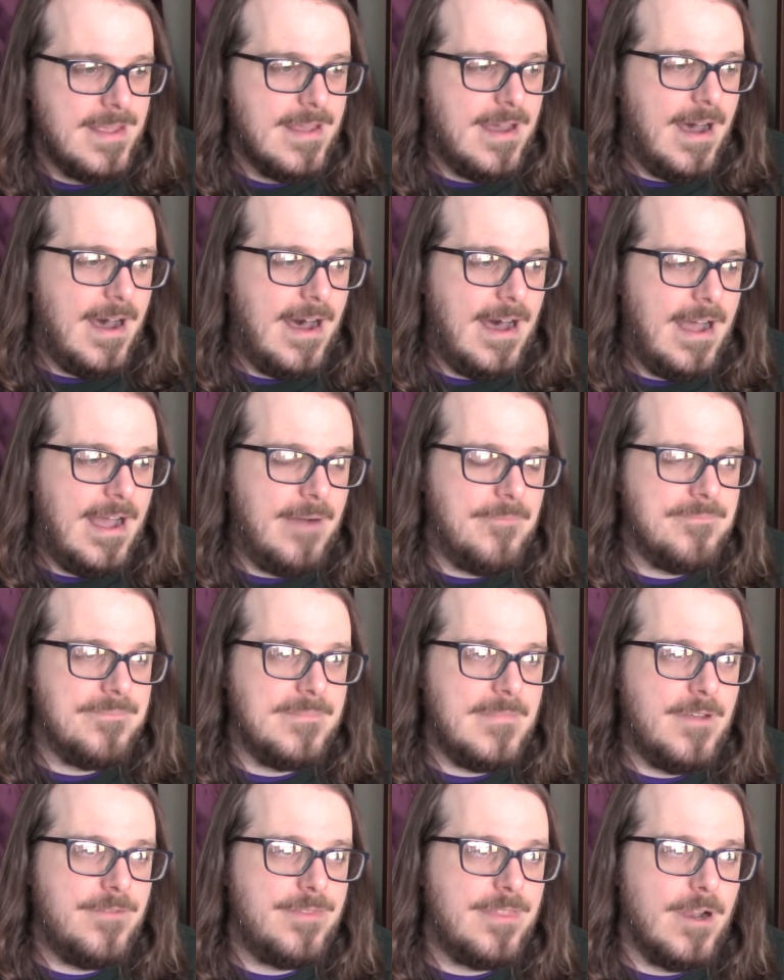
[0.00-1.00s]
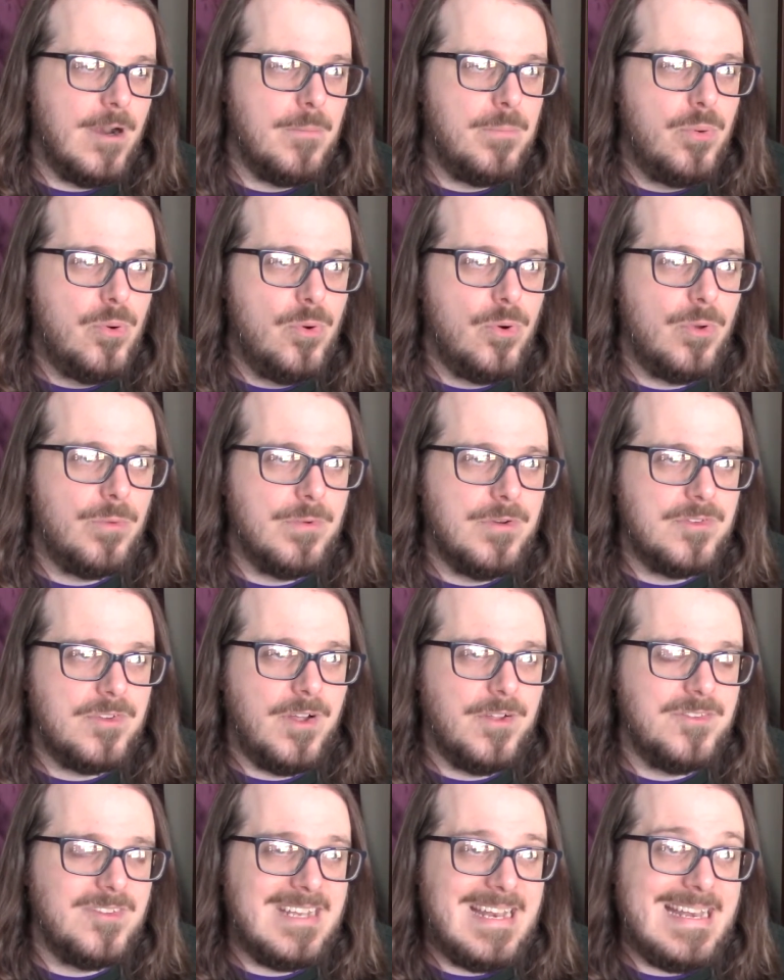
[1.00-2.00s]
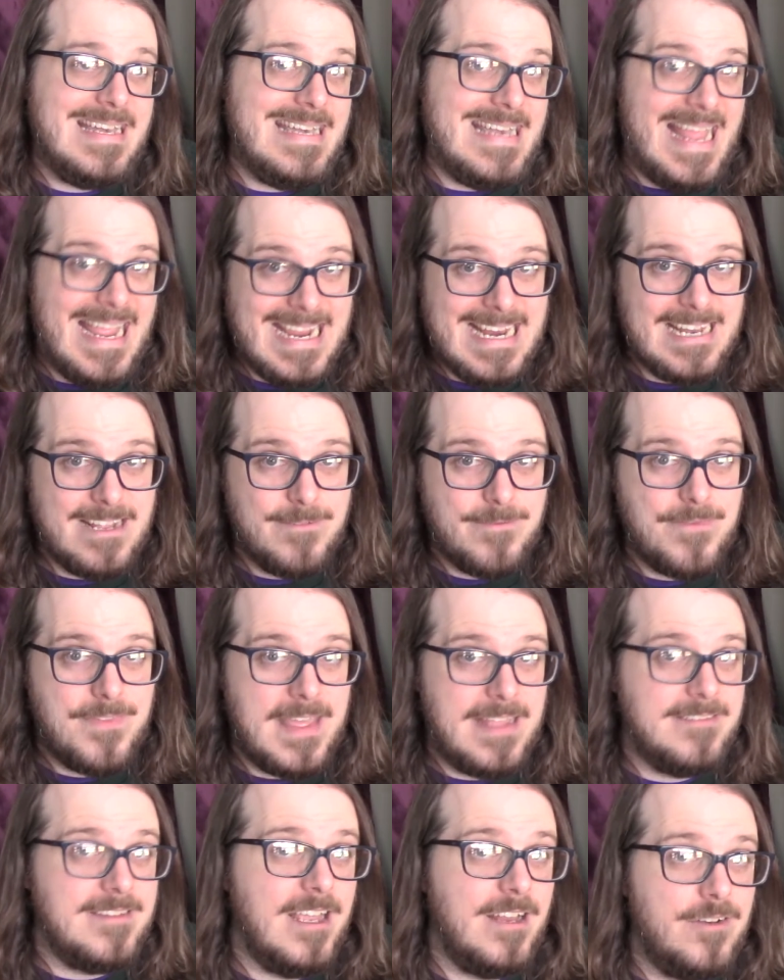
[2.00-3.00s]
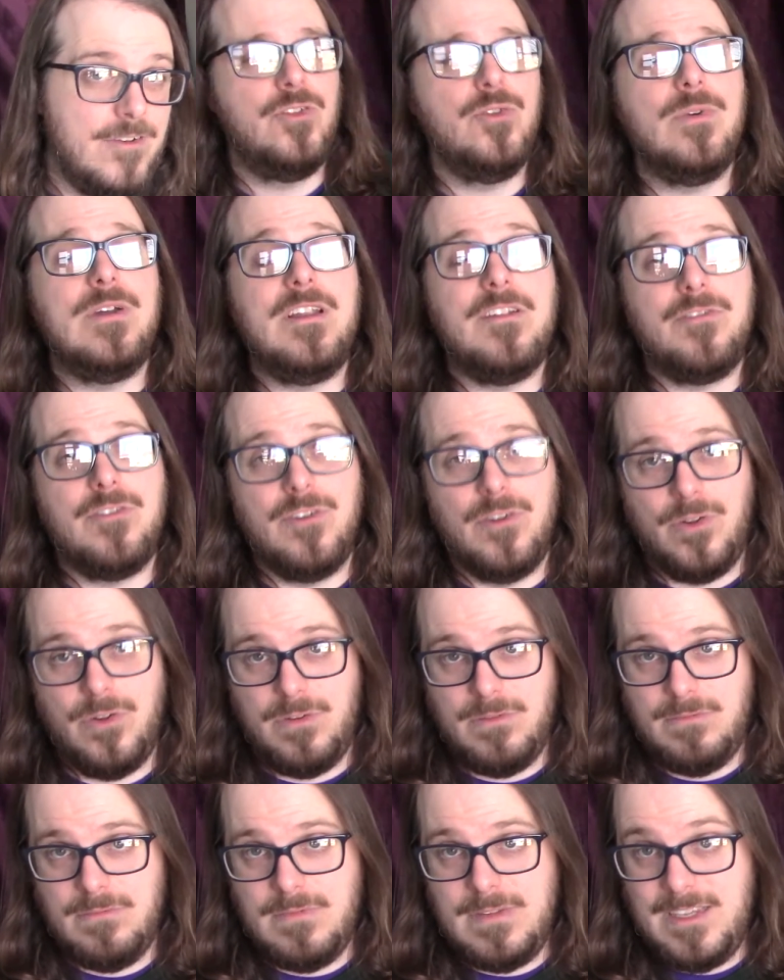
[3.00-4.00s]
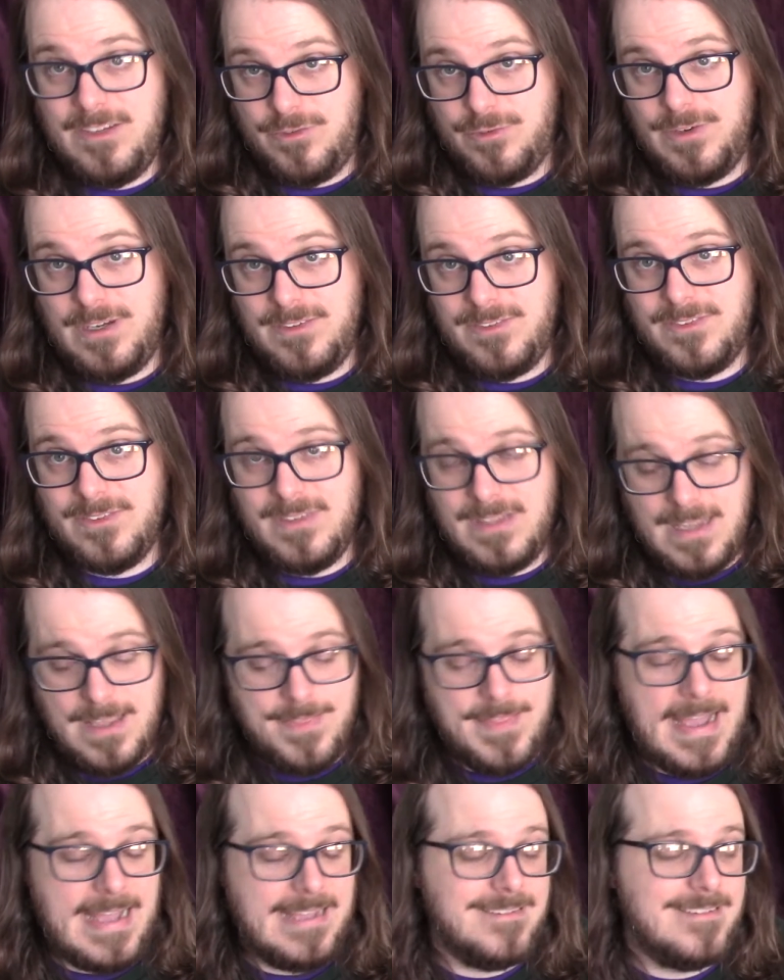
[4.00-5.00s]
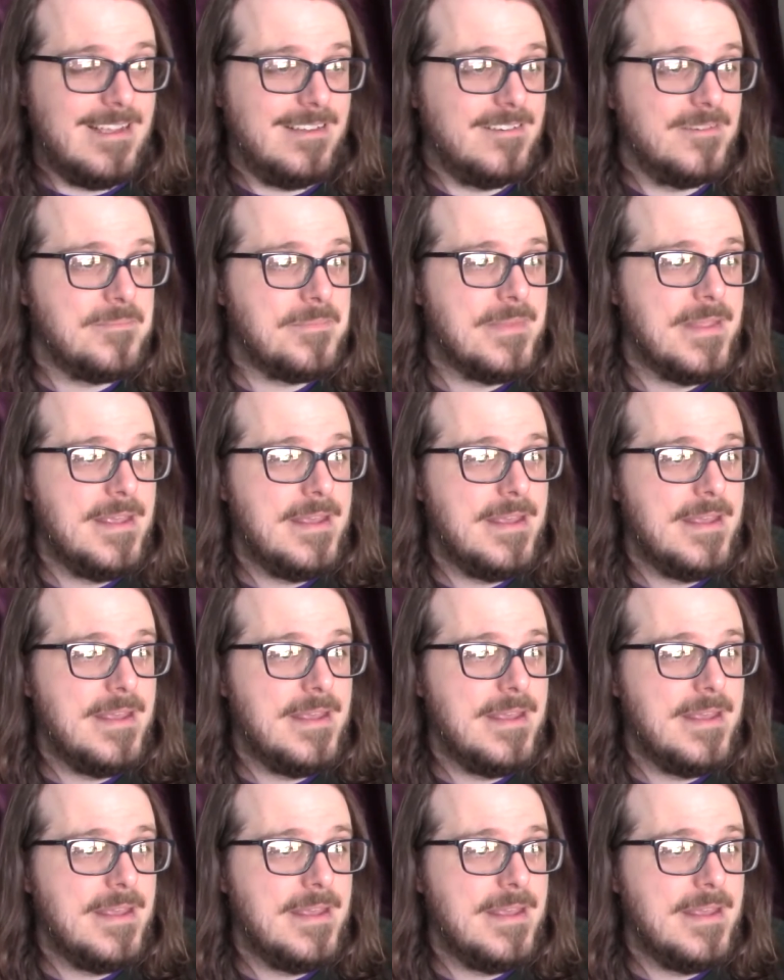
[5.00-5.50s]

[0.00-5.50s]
if their pool results in a negative, they take 2 additional injuries in that sense.